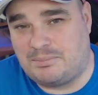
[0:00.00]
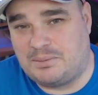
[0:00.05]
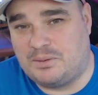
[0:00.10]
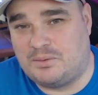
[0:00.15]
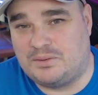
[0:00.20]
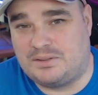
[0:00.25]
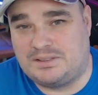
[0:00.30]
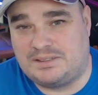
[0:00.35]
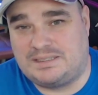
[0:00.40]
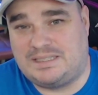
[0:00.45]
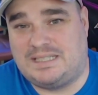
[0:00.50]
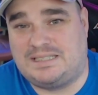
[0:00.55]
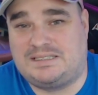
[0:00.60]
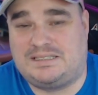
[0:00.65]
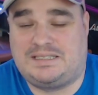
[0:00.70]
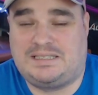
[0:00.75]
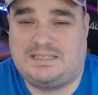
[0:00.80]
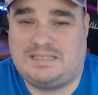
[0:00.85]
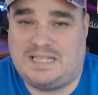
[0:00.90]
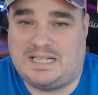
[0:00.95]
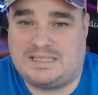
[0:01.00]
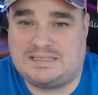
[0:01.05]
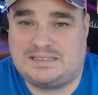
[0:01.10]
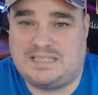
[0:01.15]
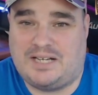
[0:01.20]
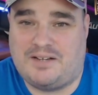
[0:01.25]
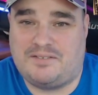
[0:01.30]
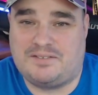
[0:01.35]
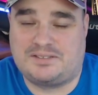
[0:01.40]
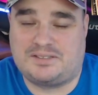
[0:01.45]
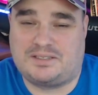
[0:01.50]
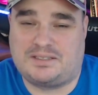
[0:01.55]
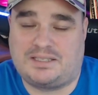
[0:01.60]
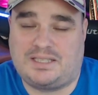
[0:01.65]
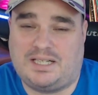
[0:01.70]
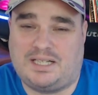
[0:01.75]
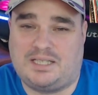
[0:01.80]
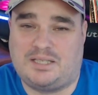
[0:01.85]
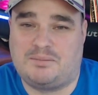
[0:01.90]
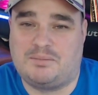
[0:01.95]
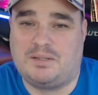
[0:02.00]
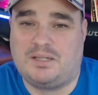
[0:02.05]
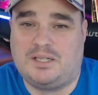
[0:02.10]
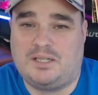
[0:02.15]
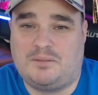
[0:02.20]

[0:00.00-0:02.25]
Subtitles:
building to get to the next areas of the game,